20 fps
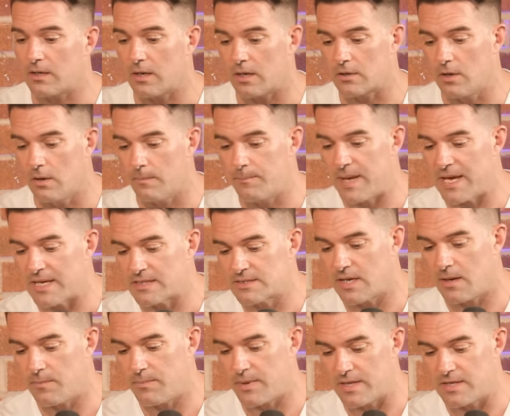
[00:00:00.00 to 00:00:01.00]
Yeah. I got picked
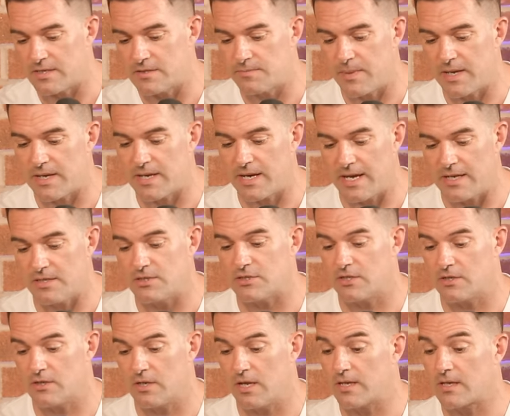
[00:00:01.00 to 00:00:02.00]
up by this big agent,